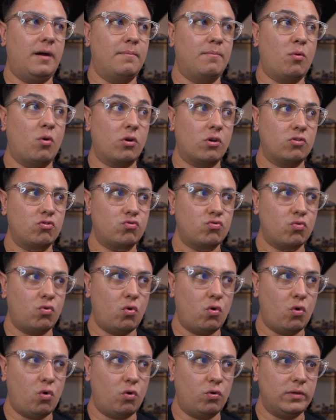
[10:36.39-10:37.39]
board
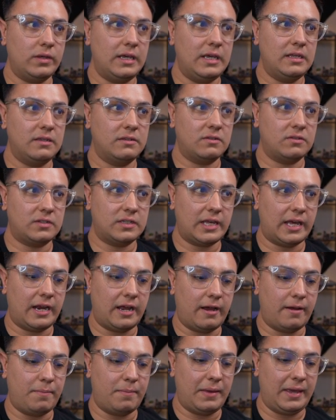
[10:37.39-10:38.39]
control, ease of
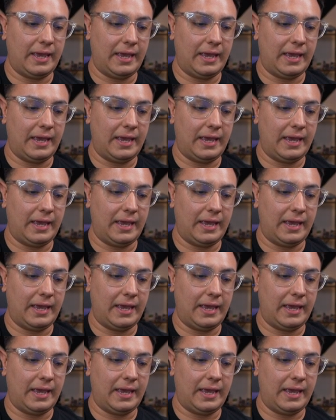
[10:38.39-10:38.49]
setup,